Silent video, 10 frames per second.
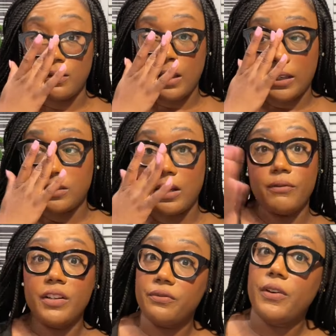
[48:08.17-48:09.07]
like he's gonna have
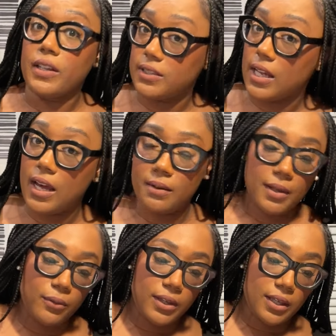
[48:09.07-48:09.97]
a good fucking time
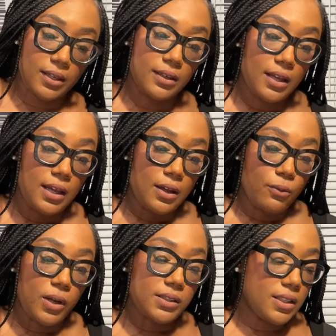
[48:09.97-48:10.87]
that weekend.
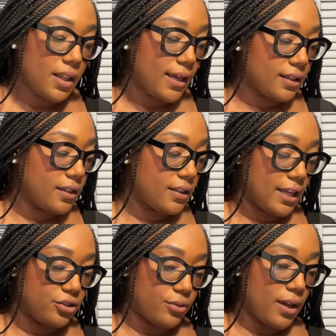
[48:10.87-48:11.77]
What's the likelihood
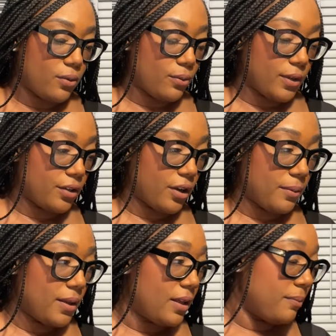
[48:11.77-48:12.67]
that Drake will win a Grammy?
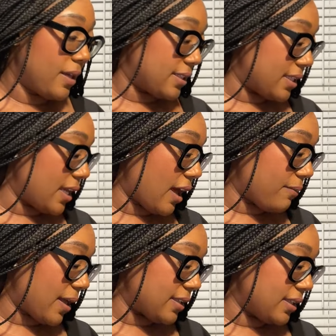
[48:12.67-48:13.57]
Pixie, get off
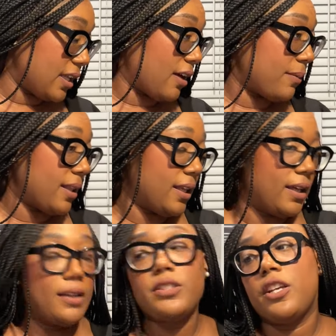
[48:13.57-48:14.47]
my get off my
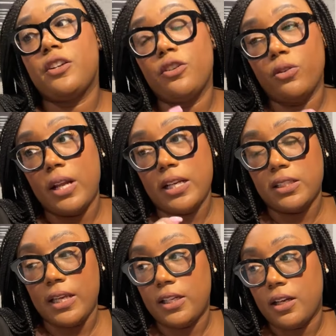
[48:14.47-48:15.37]
leg. She heard a DoorDash
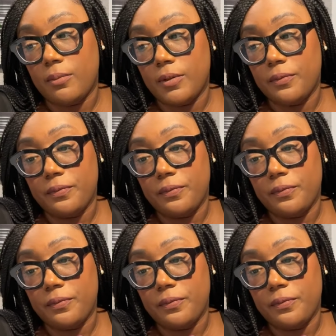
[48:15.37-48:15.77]
lady coming.